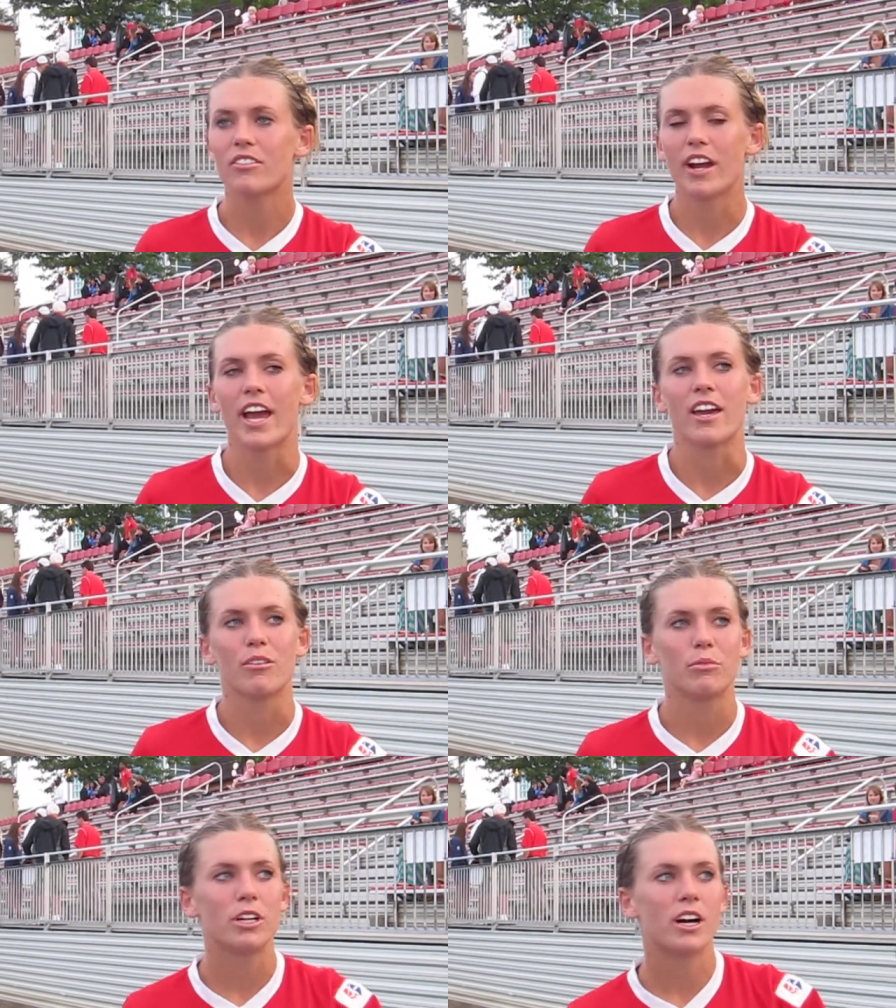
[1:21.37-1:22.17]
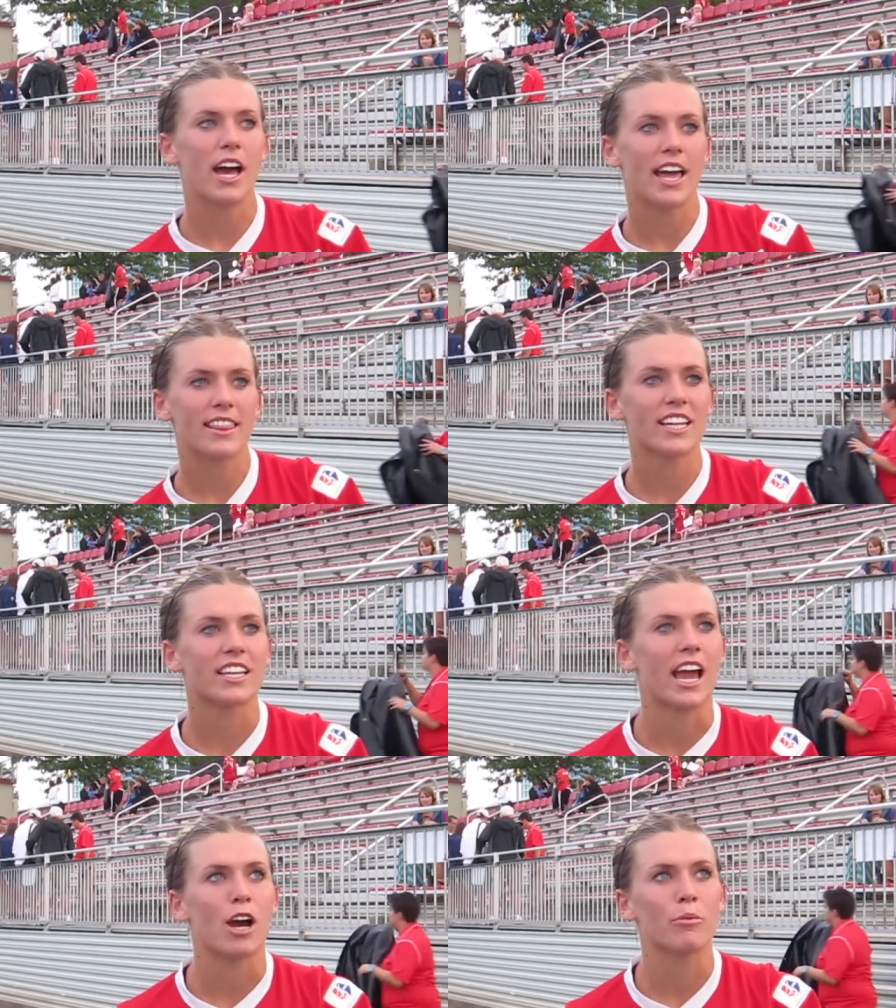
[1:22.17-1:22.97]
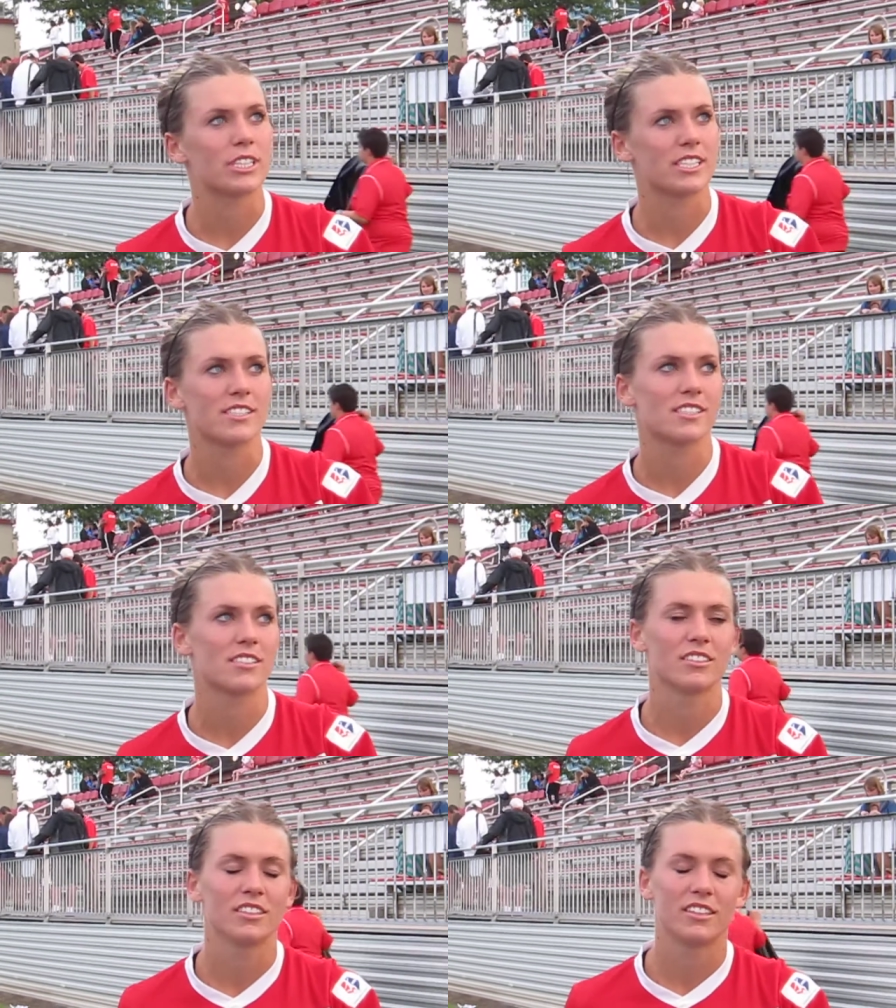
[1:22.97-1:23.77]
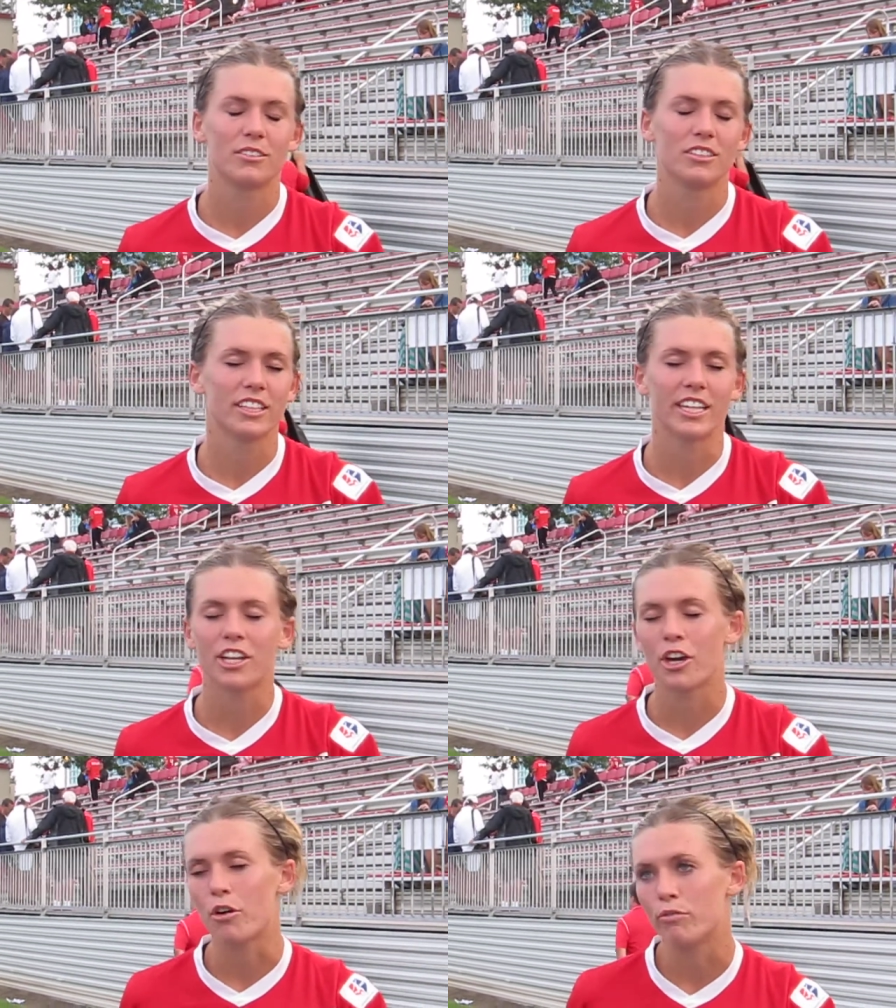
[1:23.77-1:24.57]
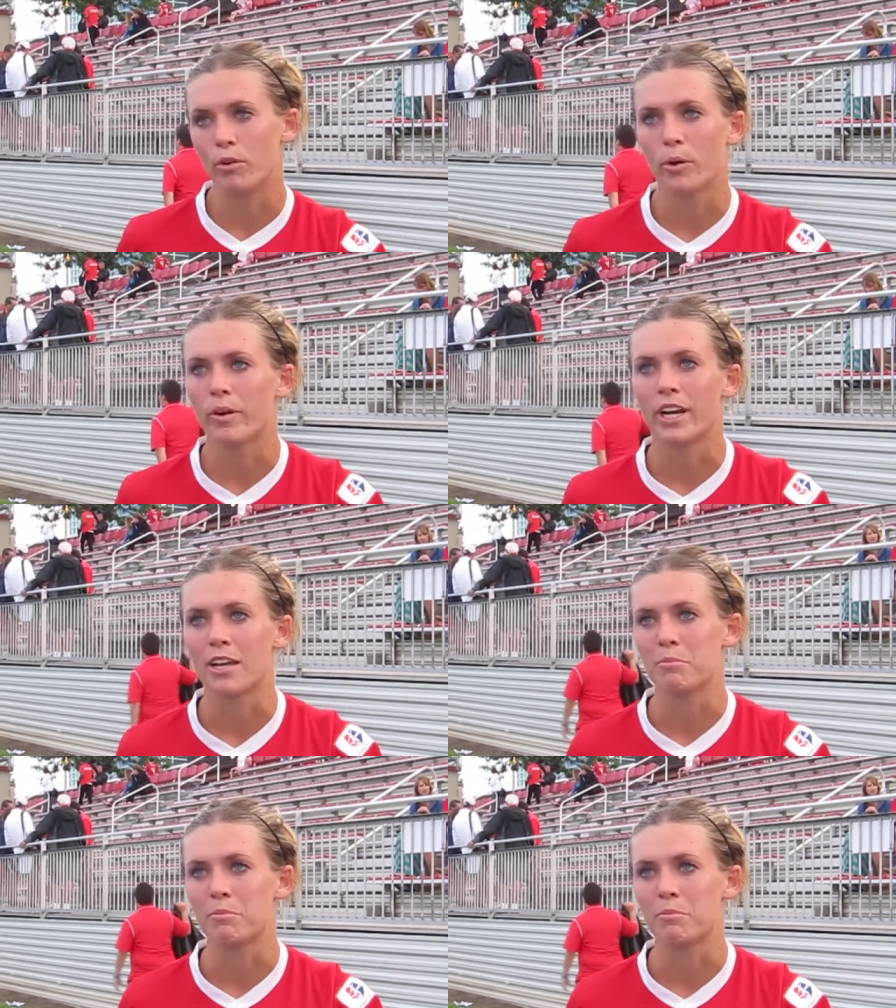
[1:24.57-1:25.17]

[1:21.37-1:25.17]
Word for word: Right. Well, I think now we're just looking to go forward.